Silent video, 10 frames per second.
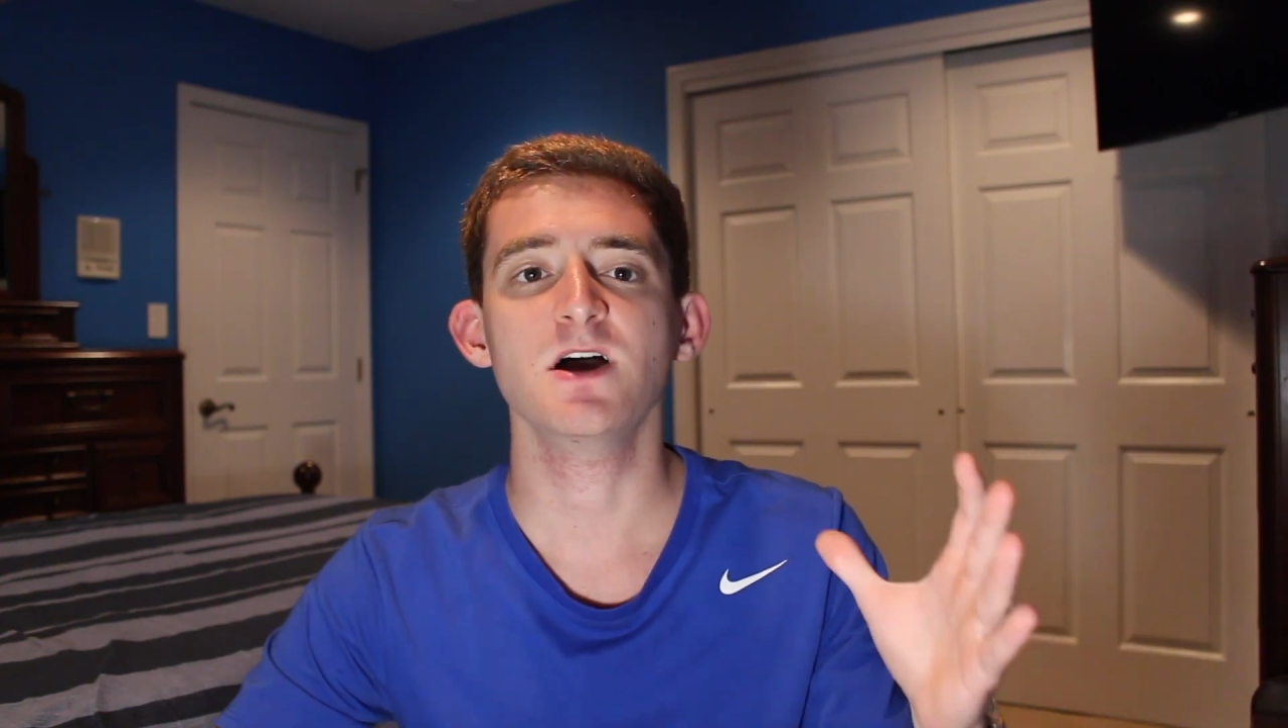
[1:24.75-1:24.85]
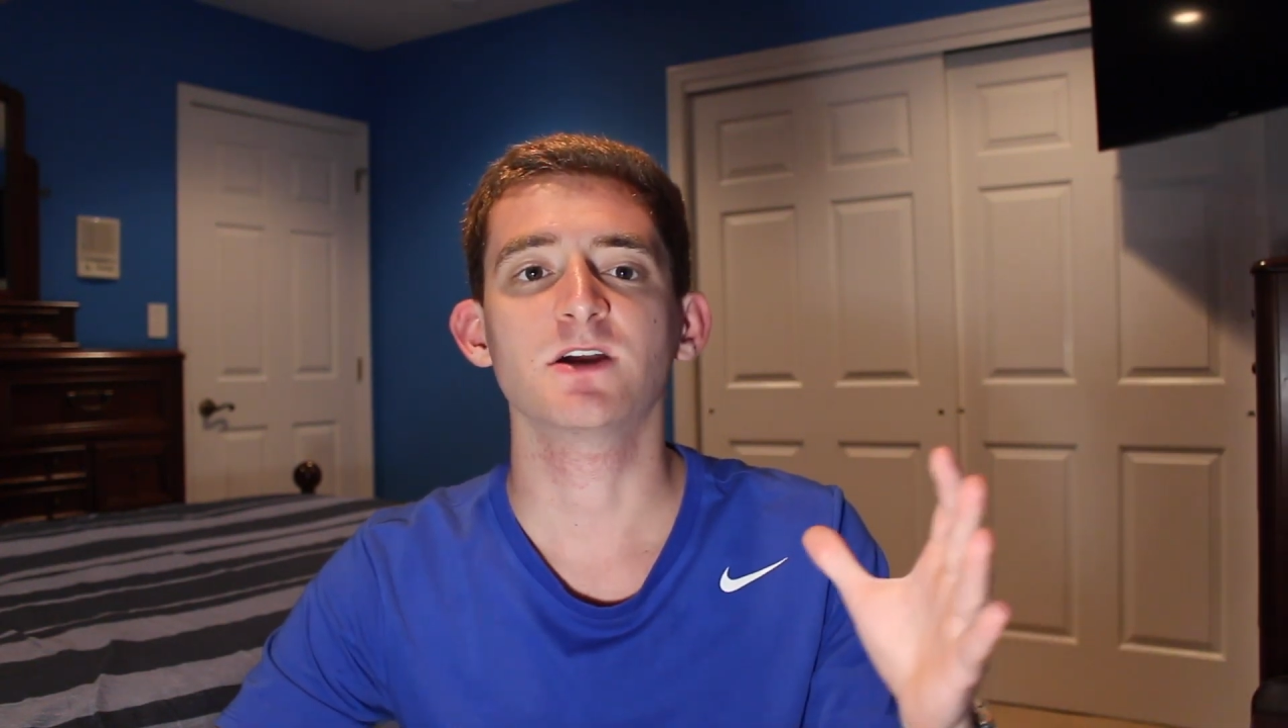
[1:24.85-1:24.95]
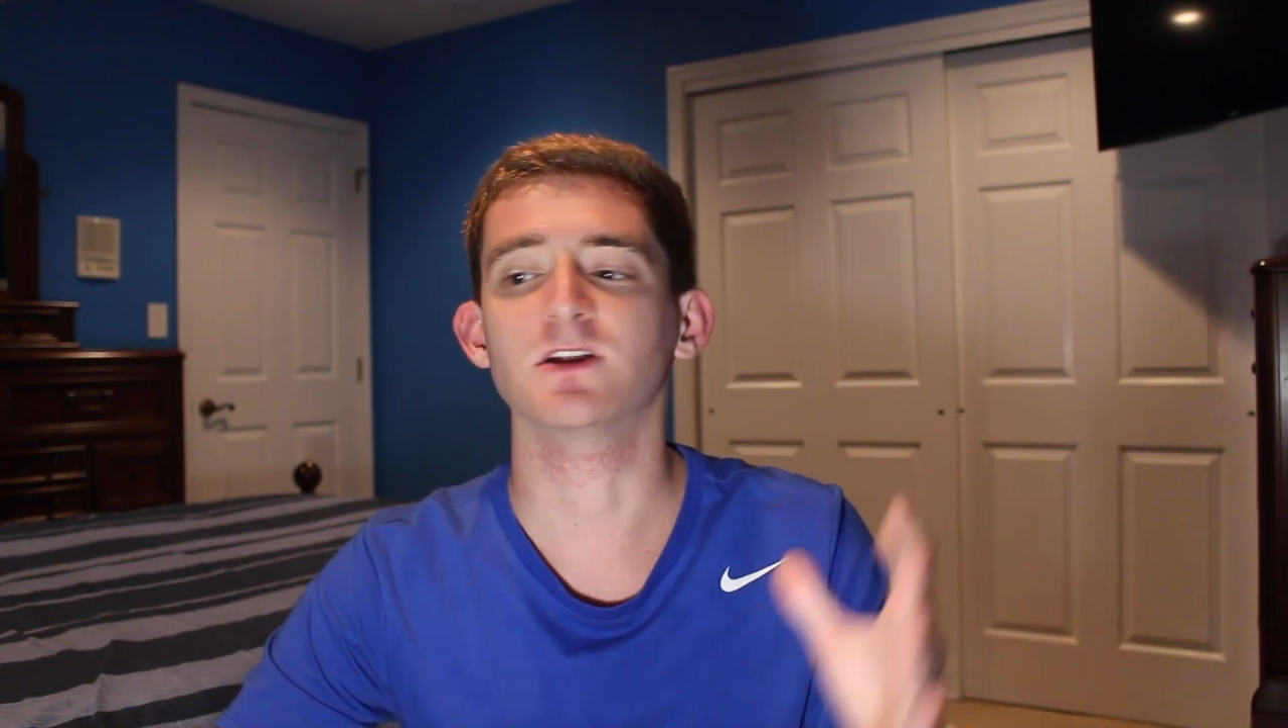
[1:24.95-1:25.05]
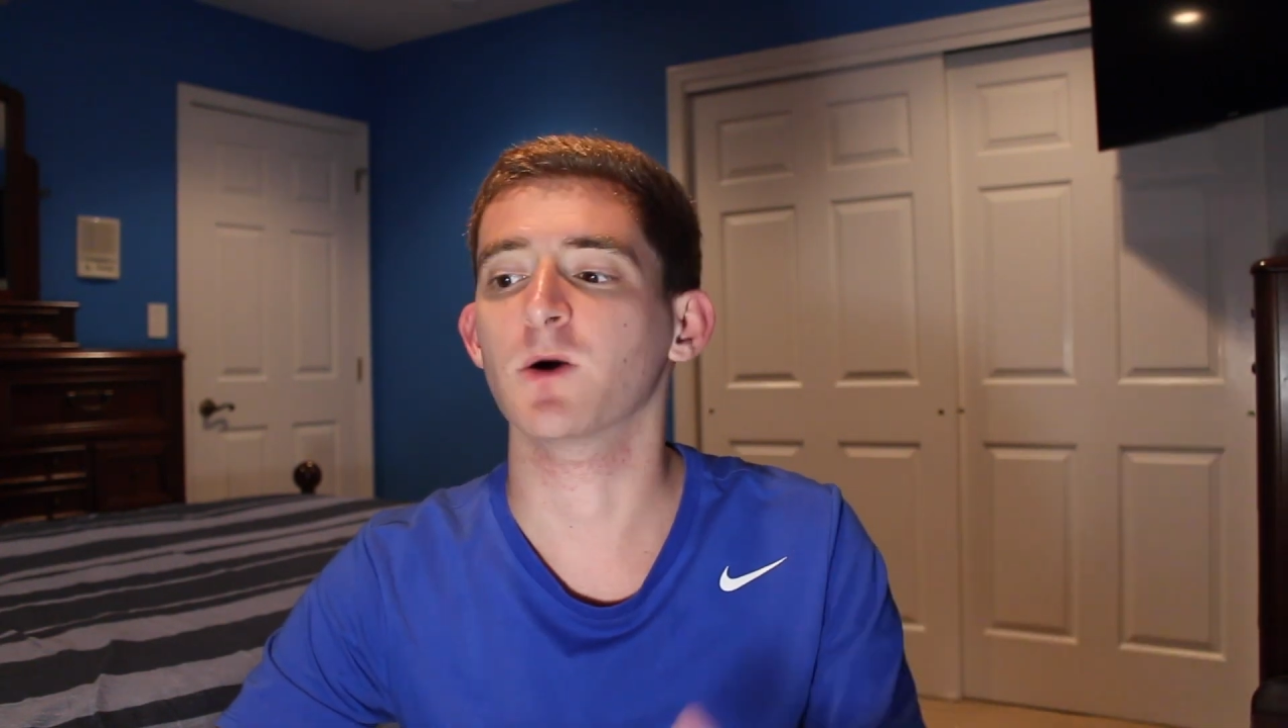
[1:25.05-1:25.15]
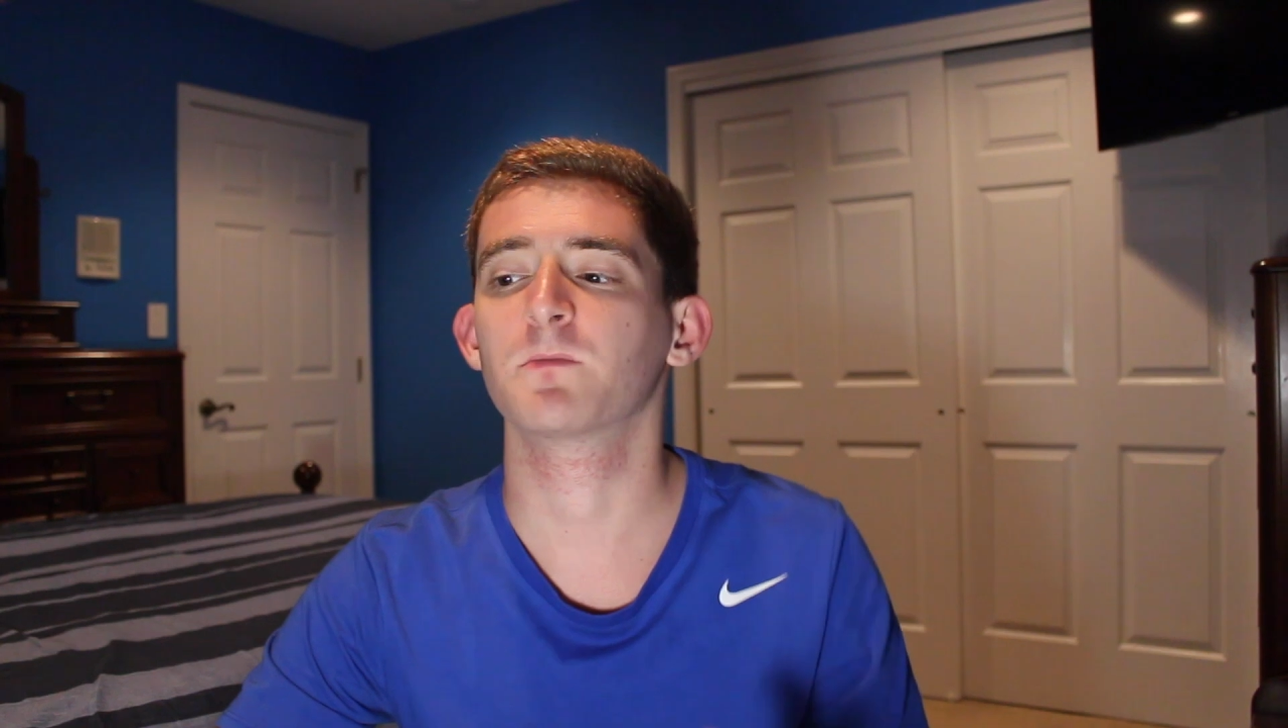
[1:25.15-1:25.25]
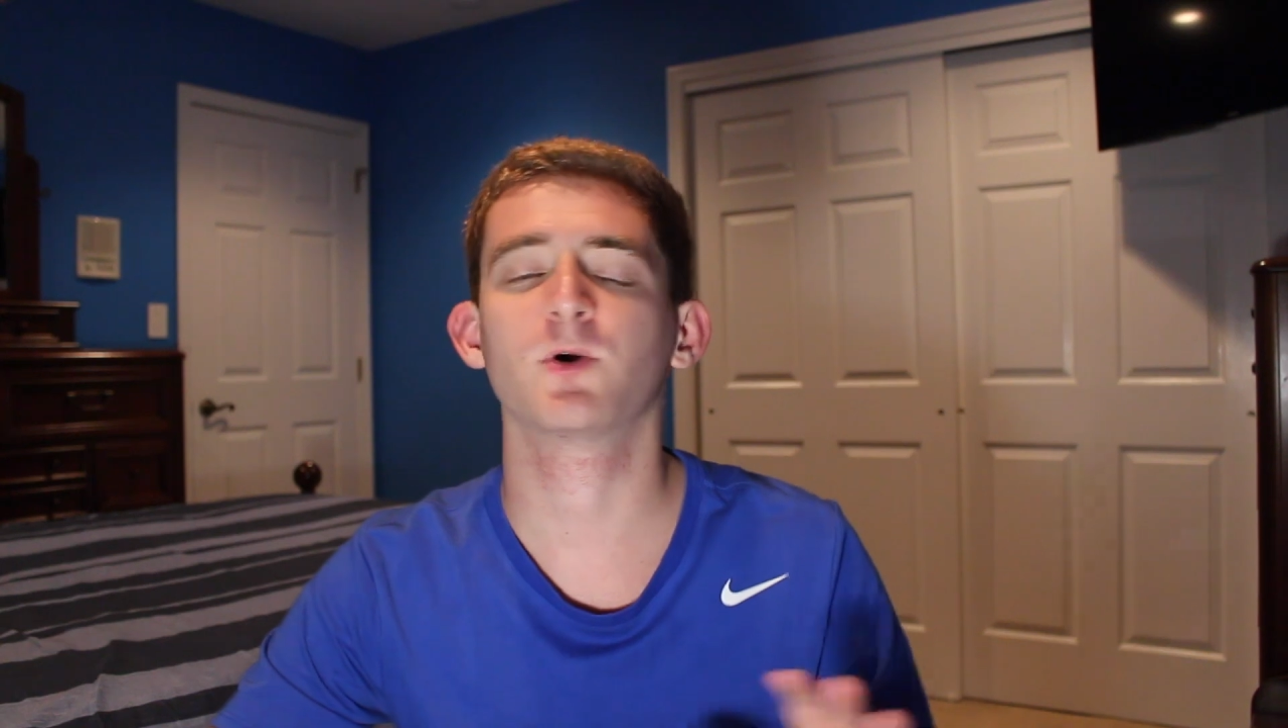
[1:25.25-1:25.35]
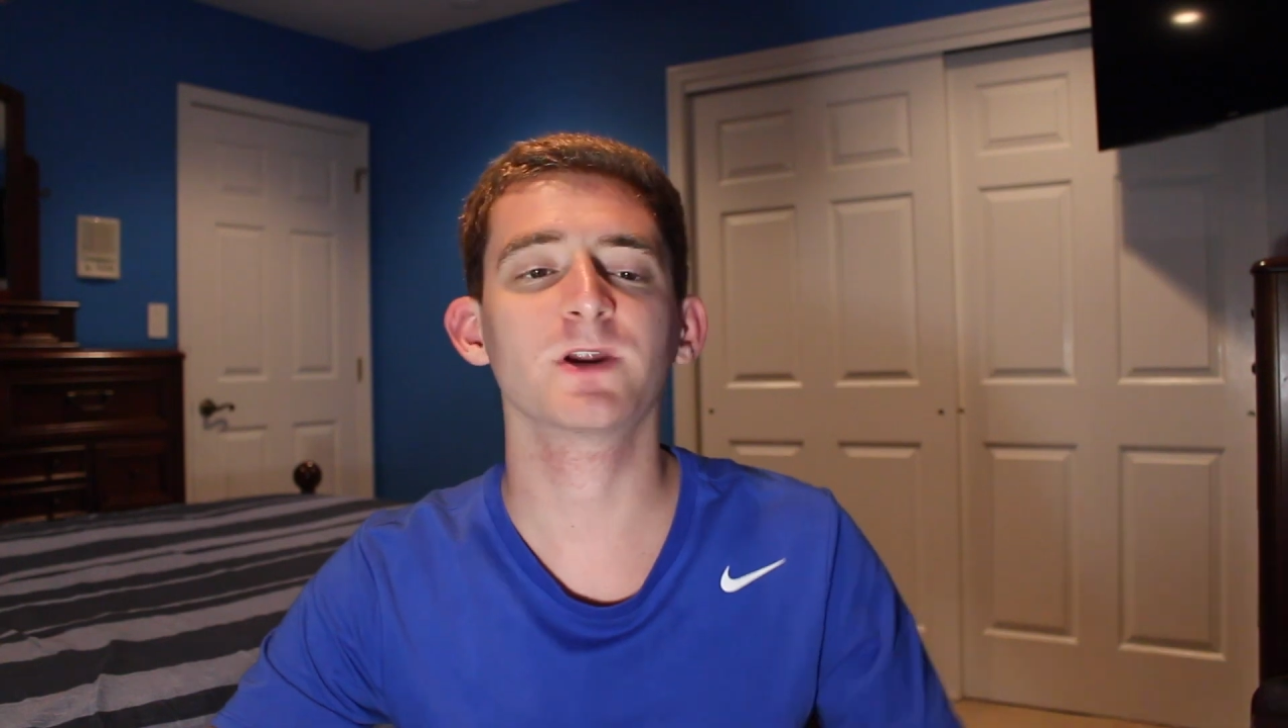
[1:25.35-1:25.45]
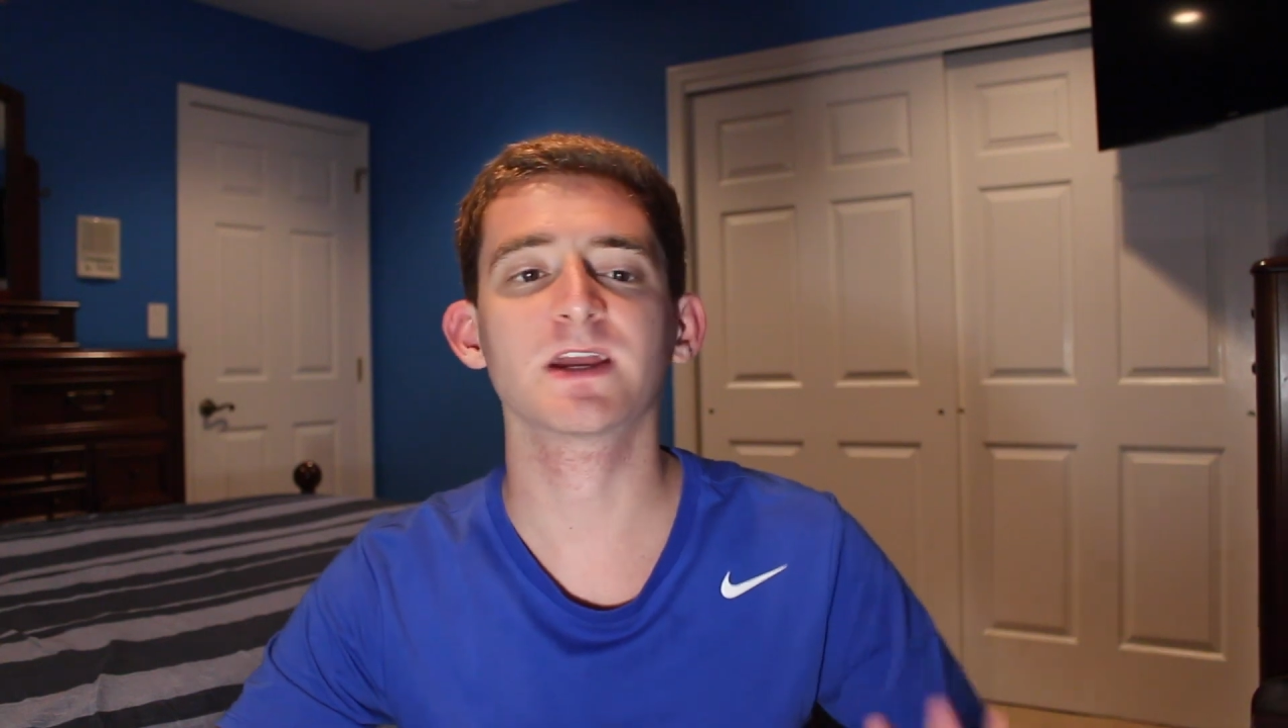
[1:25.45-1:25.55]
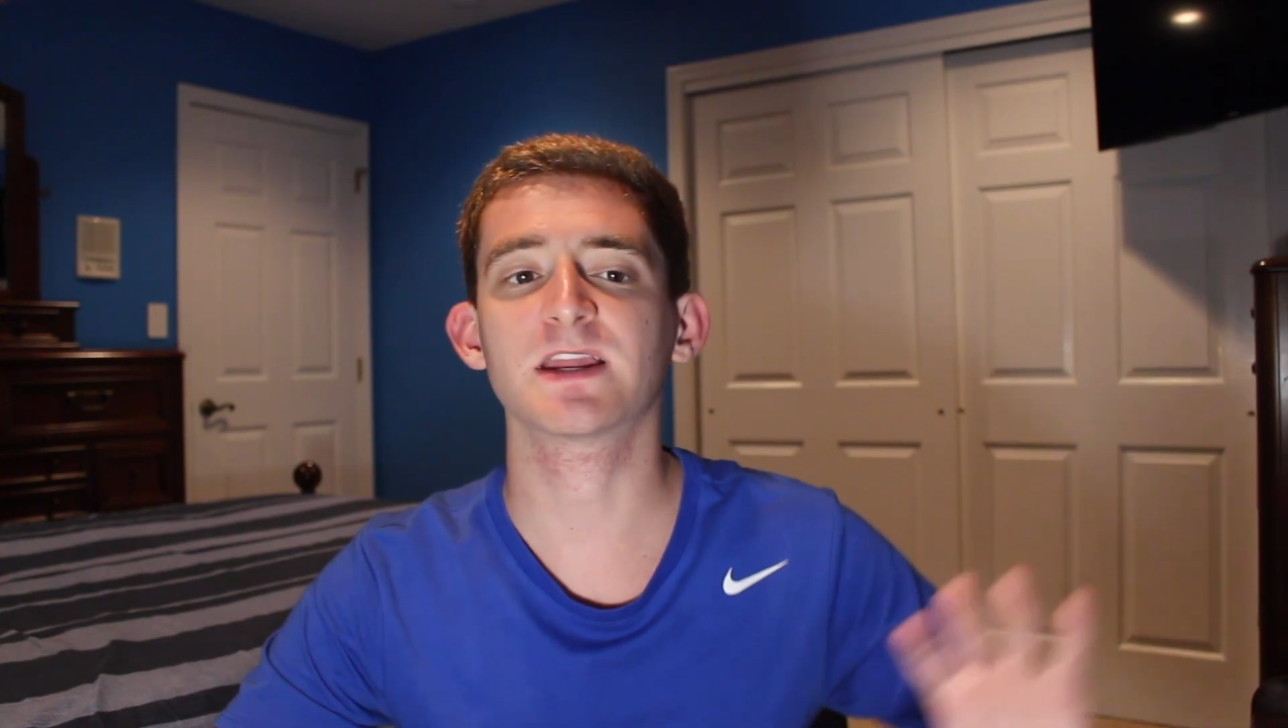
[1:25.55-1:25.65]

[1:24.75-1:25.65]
you know, putting